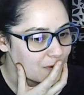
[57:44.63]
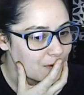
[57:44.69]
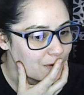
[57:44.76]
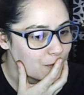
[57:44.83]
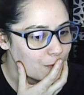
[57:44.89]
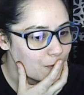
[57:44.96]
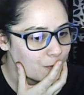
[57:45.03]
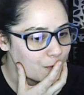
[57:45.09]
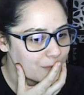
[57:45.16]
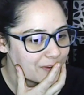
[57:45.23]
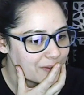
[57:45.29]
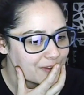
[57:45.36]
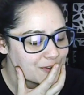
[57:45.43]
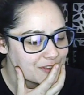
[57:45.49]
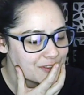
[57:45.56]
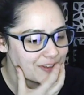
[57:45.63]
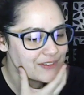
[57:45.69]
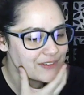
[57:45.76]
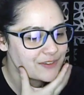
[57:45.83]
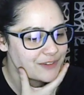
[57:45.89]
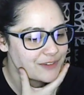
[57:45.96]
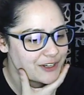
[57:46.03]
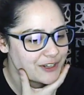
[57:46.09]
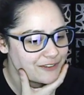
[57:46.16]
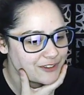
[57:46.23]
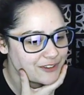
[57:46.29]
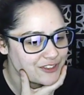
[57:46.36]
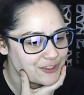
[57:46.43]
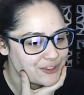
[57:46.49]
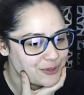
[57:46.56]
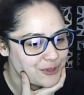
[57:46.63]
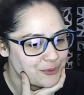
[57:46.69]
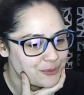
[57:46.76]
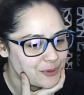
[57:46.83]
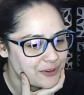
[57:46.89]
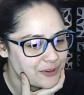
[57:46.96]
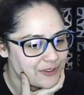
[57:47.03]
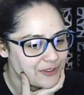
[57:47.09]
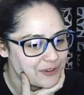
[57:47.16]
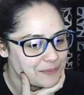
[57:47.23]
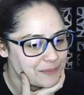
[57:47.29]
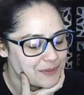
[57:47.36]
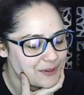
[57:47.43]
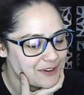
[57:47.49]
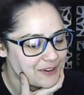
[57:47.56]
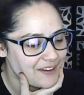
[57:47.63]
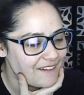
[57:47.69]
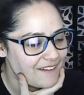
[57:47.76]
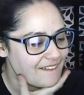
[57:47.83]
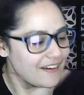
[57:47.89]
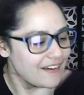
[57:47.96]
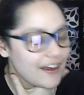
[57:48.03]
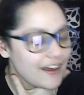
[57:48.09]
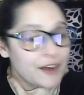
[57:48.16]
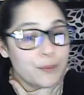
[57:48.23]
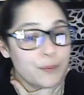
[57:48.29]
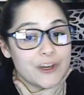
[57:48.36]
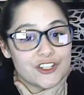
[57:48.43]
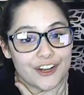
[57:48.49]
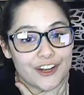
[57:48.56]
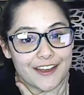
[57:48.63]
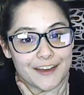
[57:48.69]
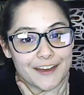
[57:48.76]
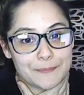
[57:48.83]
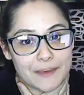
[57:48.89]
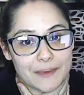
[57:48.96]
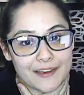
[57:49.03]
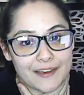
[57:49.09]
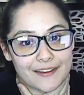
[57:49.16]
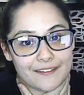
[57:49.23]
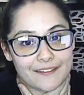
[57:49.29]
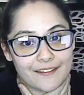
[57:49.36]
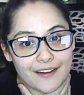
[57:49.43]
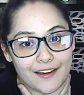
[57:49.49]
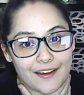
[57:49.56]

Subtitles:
Oh, really? You still have the very first story you wrote on the computer? I wish I had mine.